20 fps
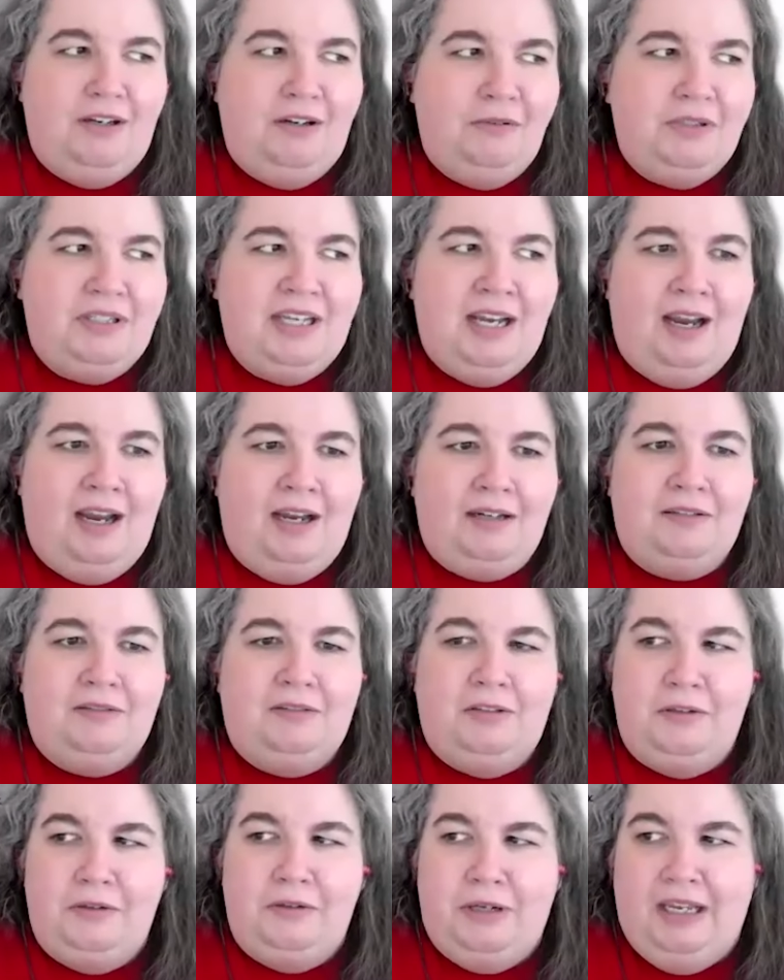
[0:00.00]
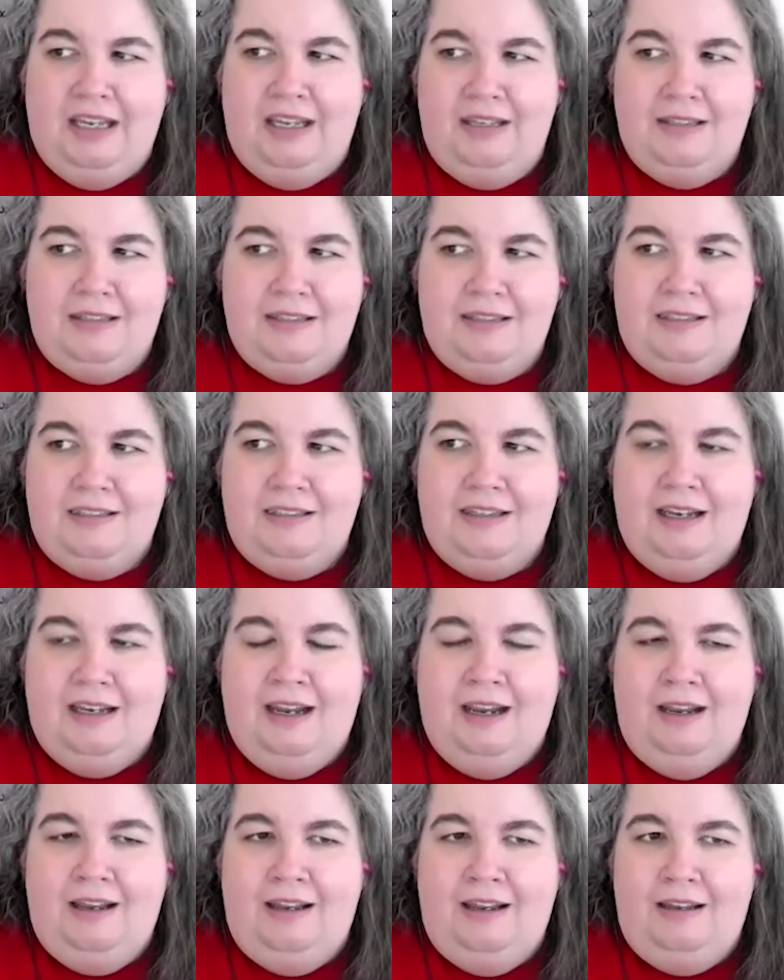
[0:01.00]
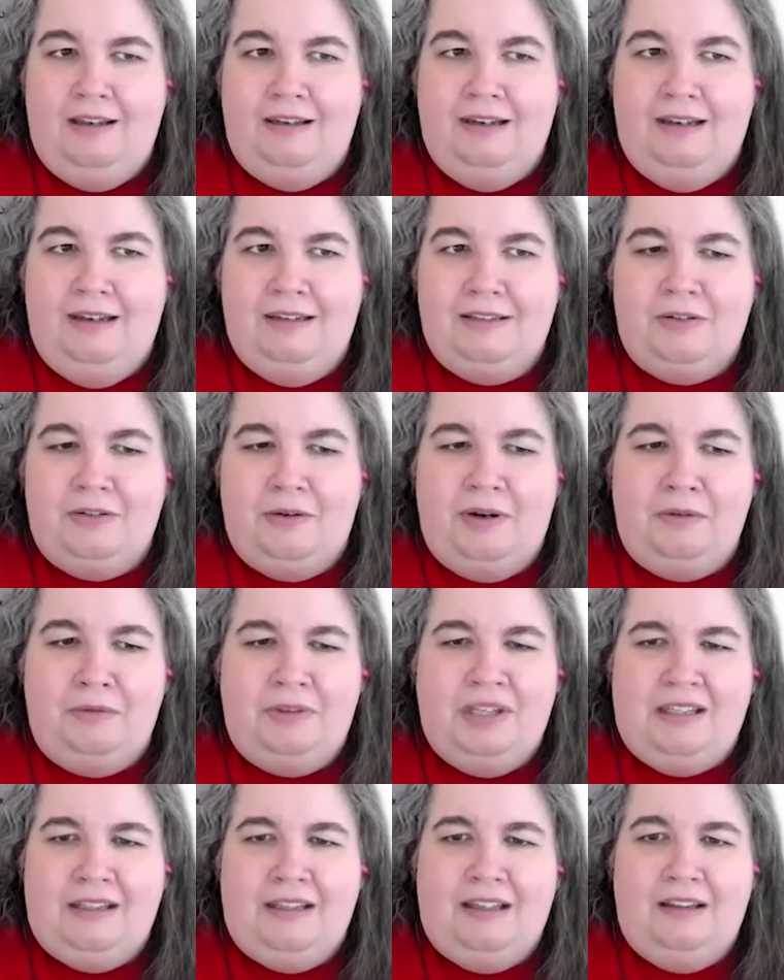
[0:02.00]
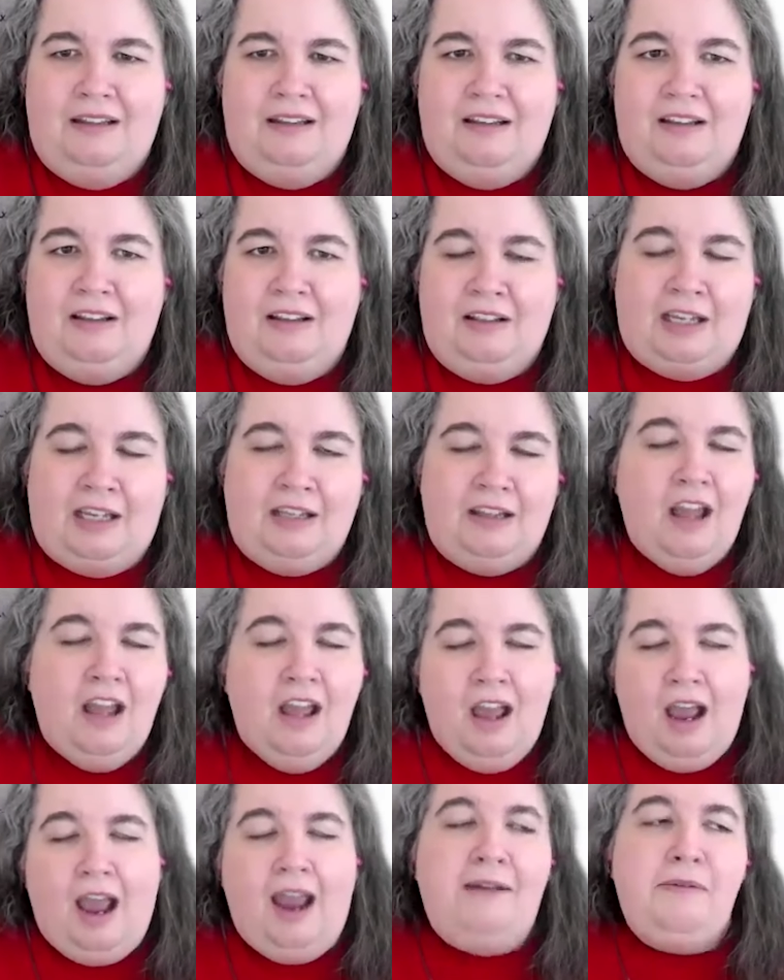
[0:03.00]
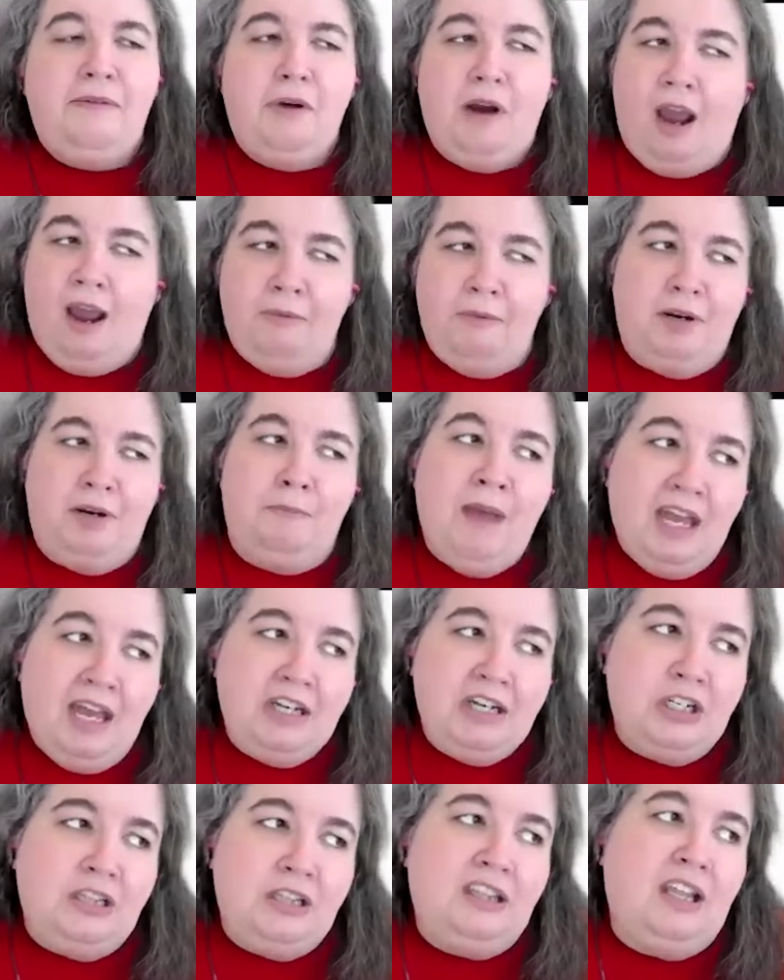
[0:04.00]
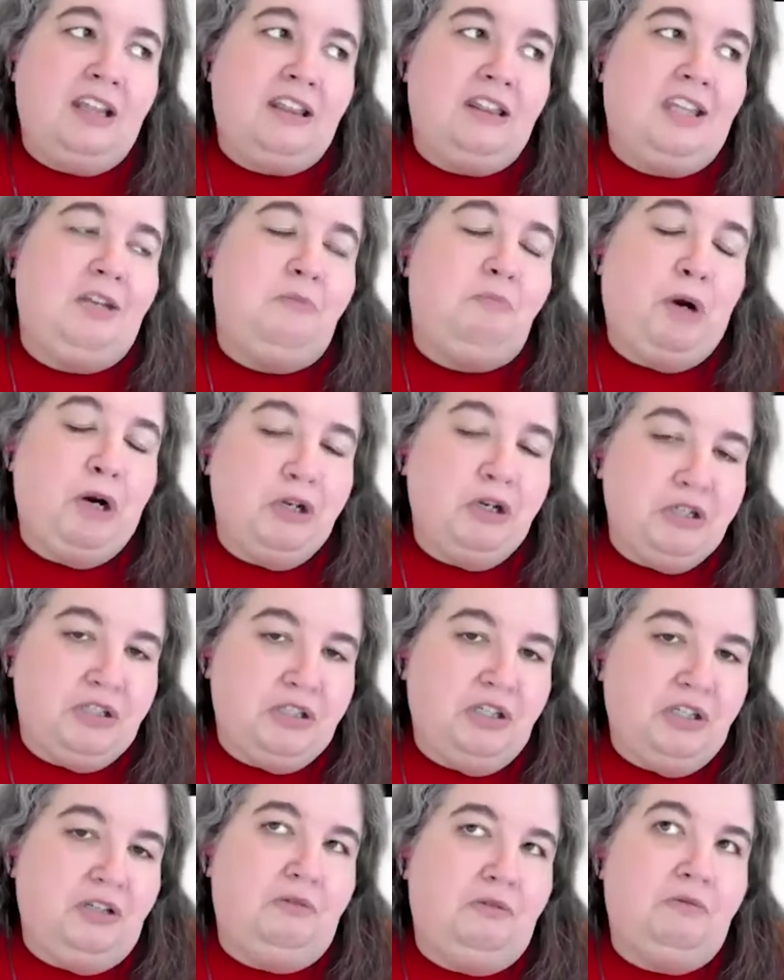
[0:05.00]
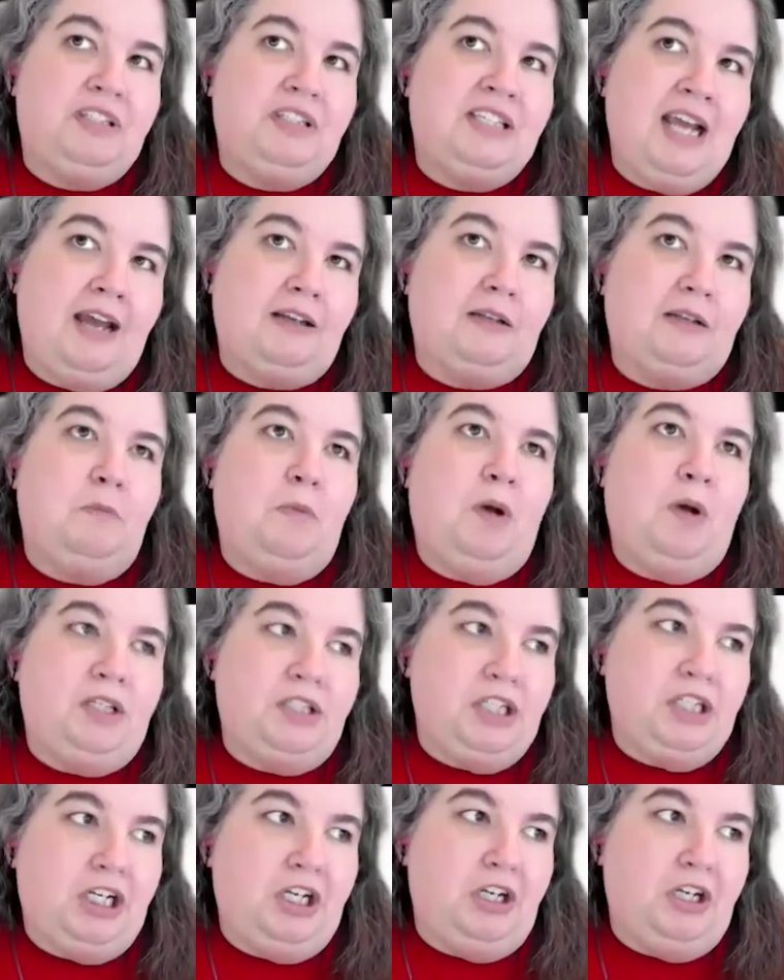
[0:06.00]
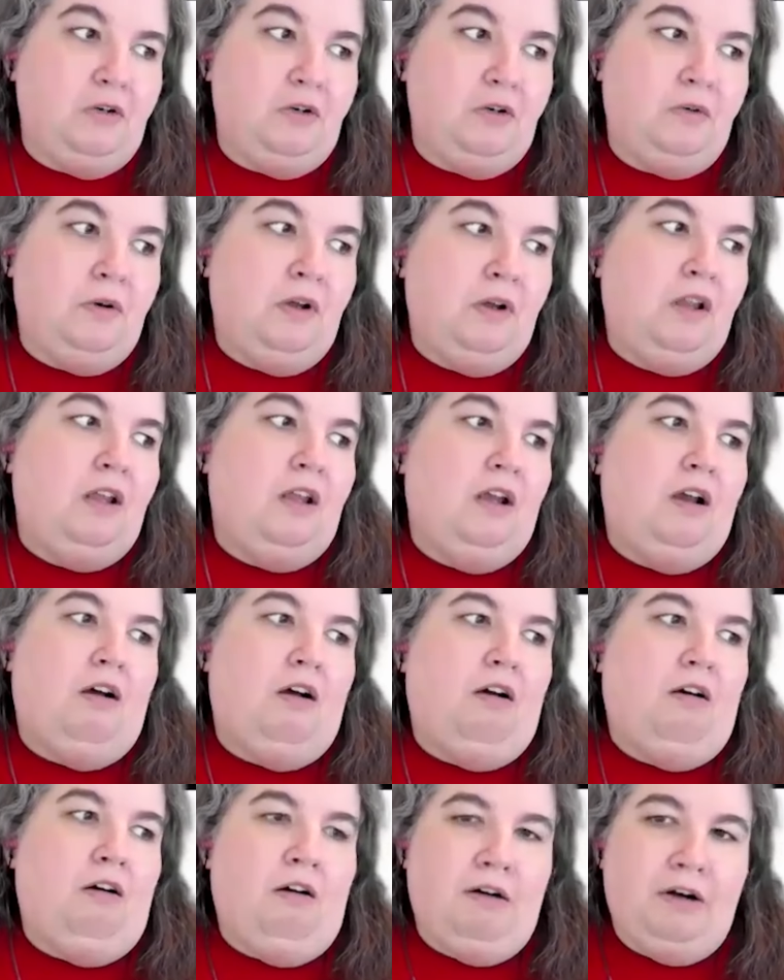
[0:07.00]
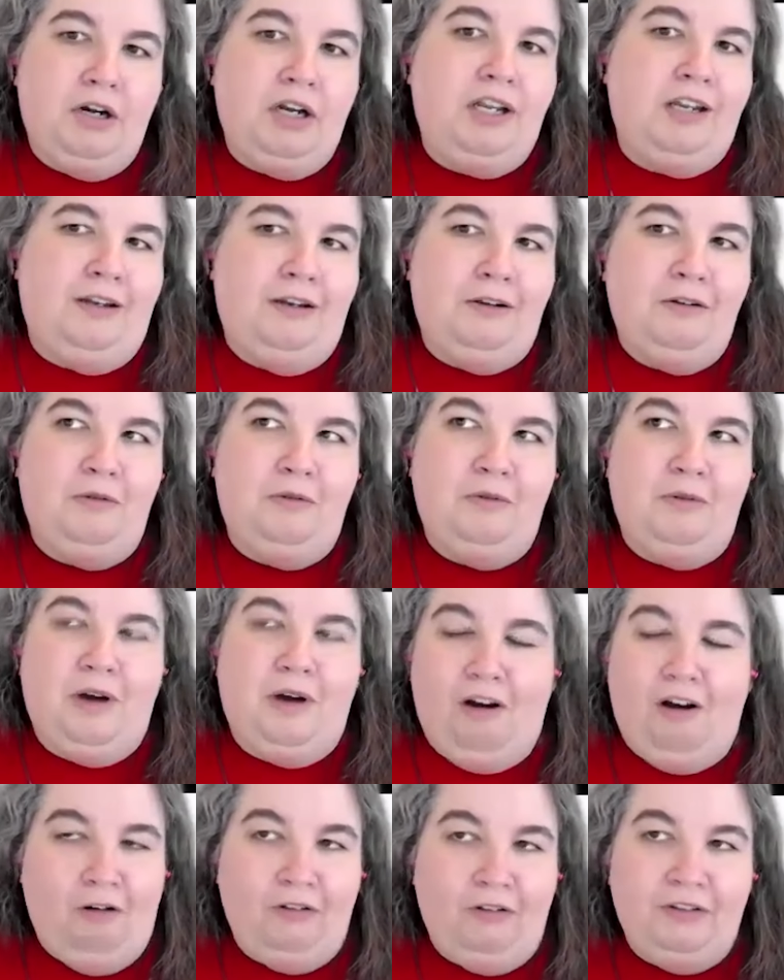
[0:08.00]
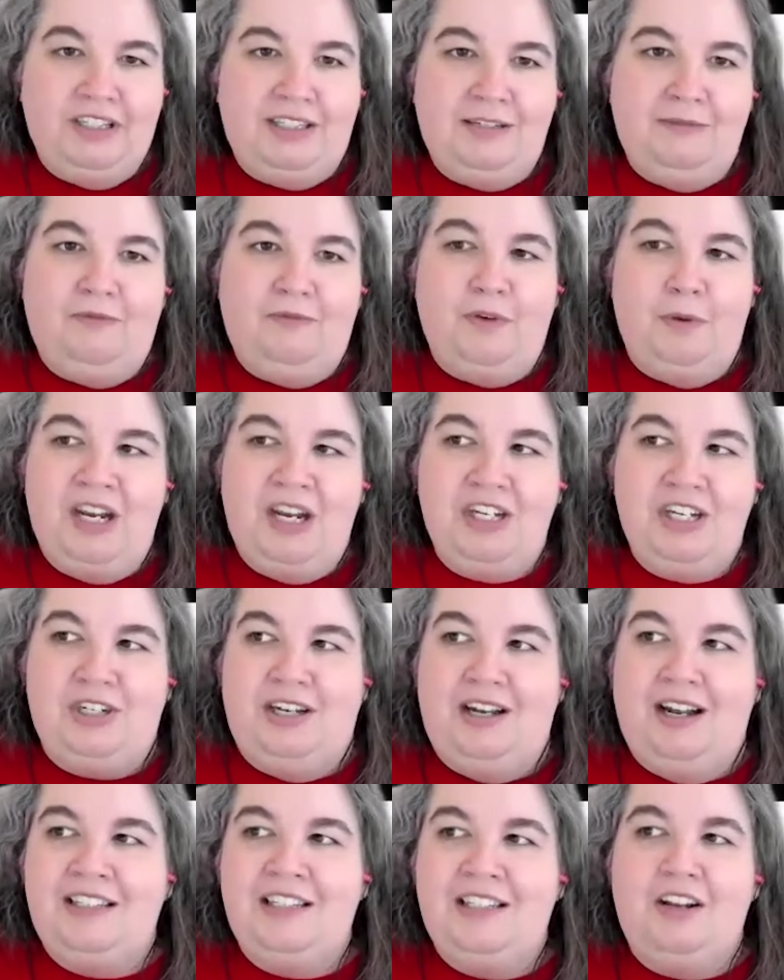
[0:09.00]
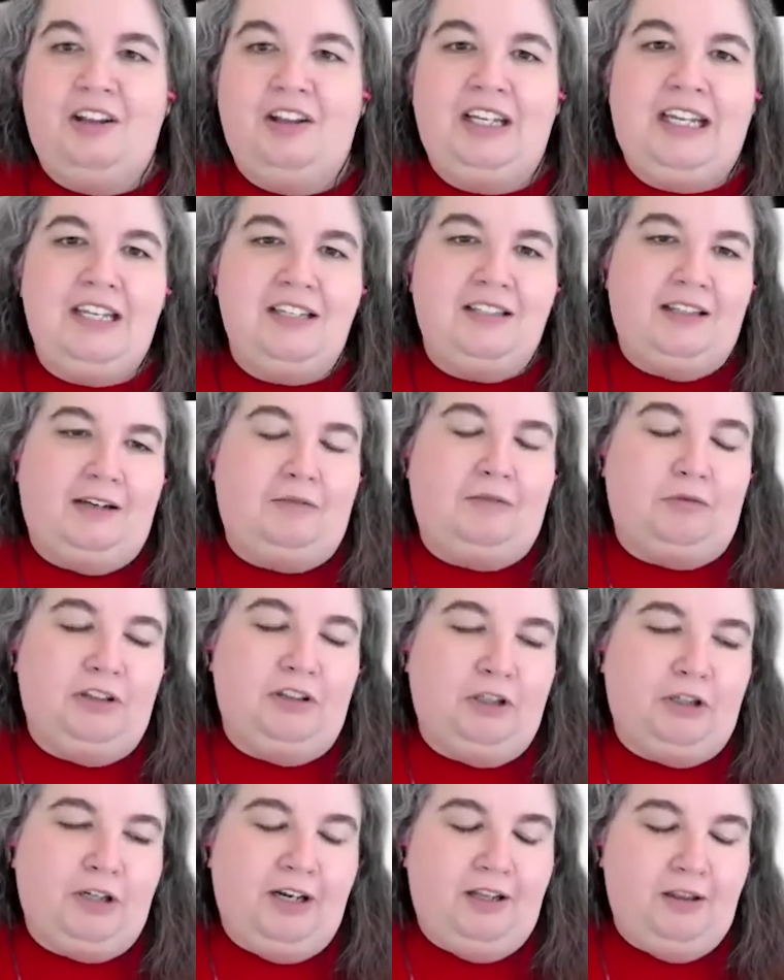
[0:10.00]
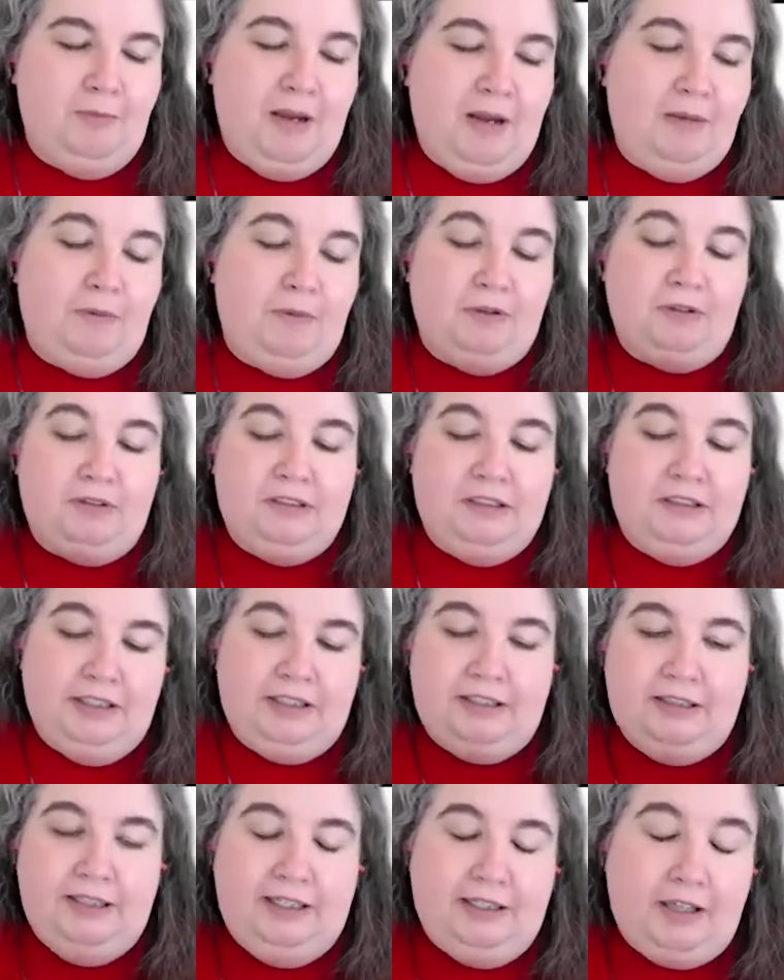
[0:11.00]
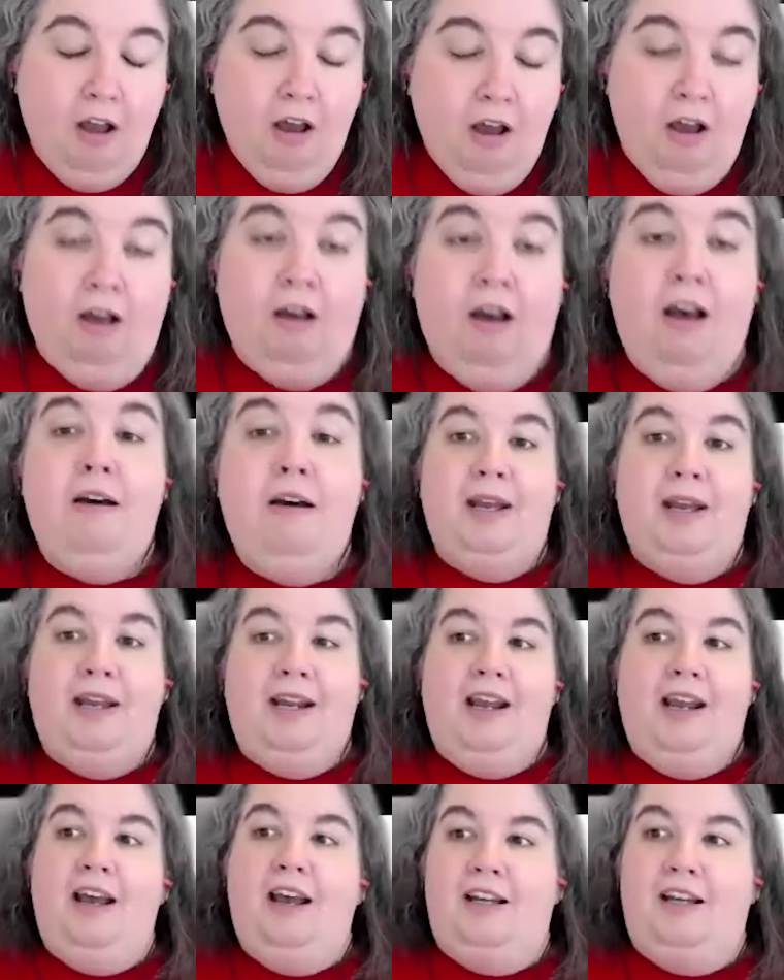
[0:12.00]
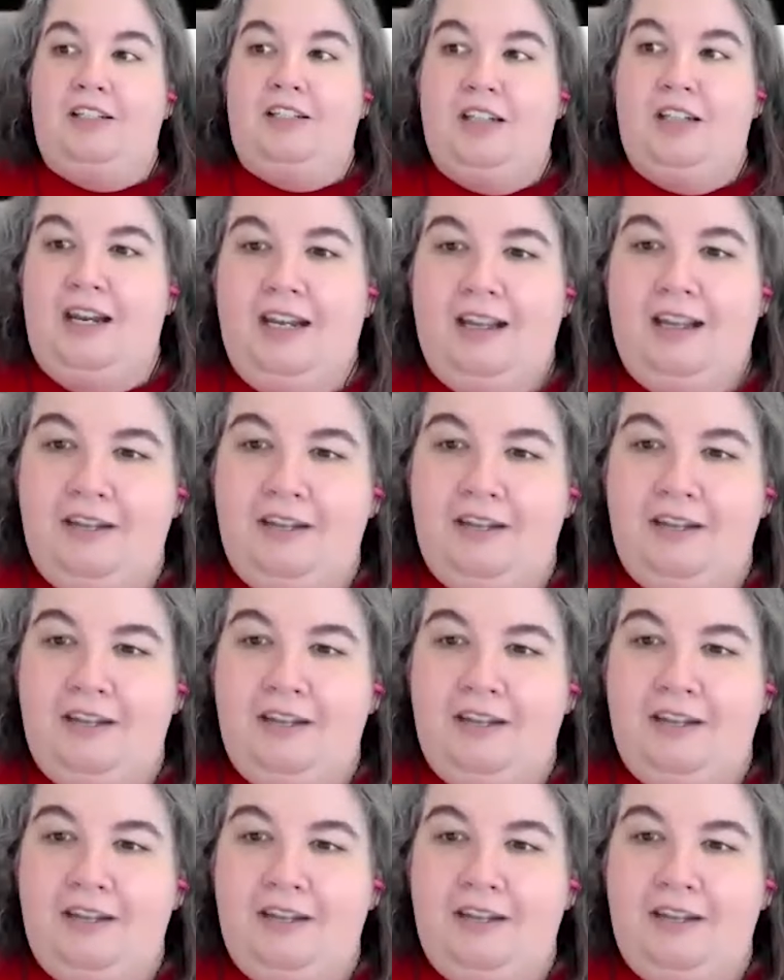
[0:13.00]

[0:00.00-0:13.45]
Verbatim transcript: who attacked Lucas, and uh, so I don't think like I I would imagine that the person who attacked Montague already knew all this information. It's not like he's like, we're looking in the paper, click, click. Oh my gosh, Aha, I